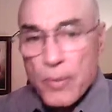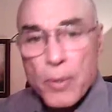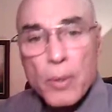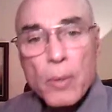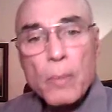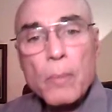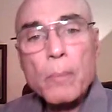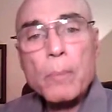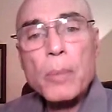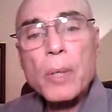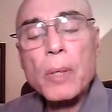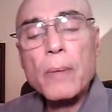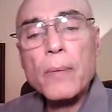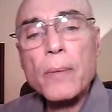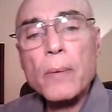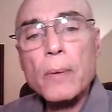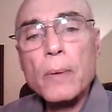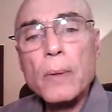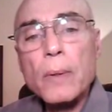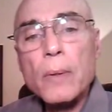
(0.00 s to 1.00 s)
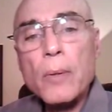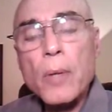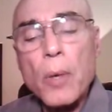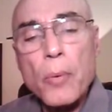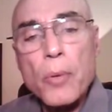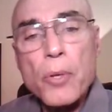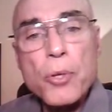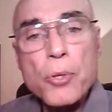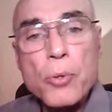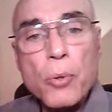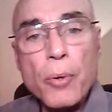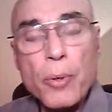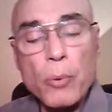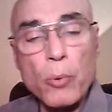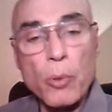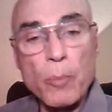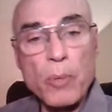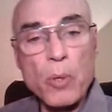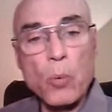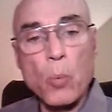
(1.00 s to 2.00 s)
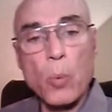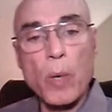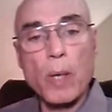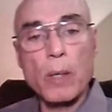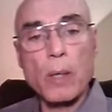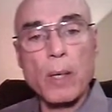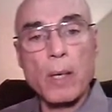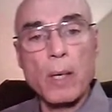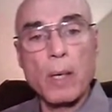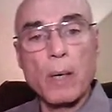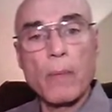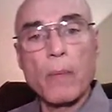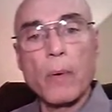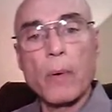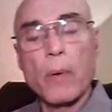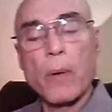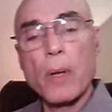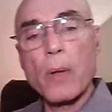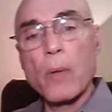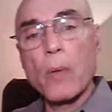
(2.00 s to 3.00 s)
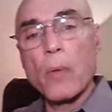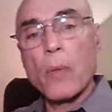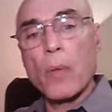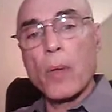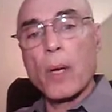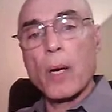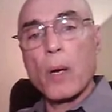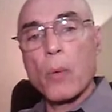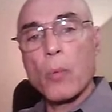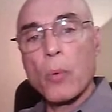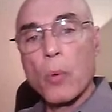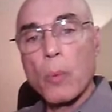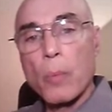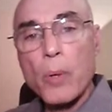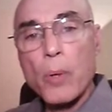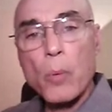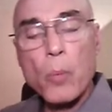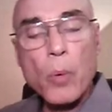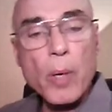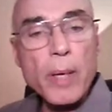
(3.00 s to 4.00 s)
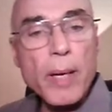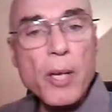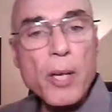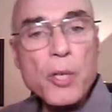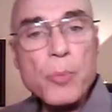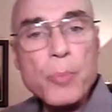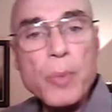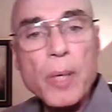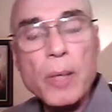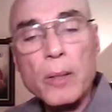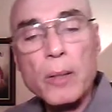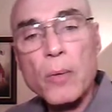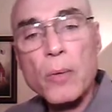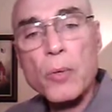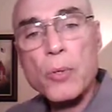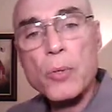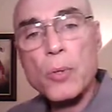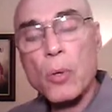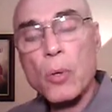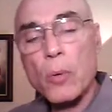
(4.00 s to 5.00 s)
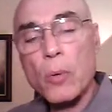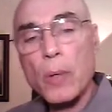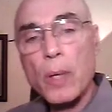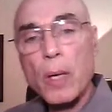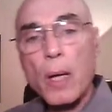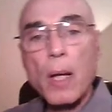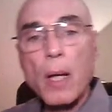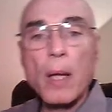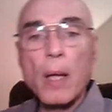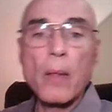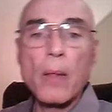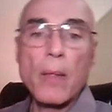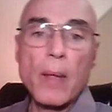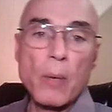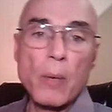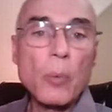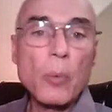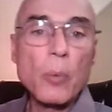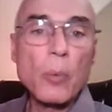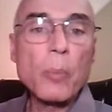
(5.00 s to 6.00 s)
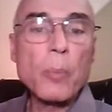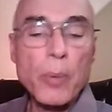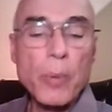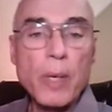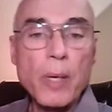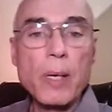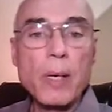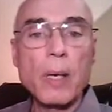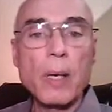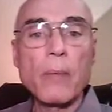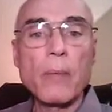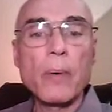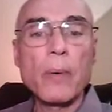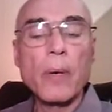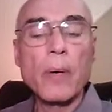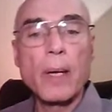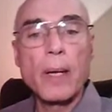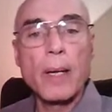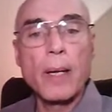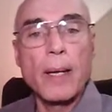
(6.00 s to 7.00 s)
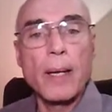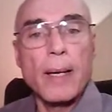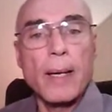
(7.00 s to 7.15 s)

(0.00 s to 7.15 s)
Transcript: Though the story will be well covered, there will be one aspect of the story that won't be covered,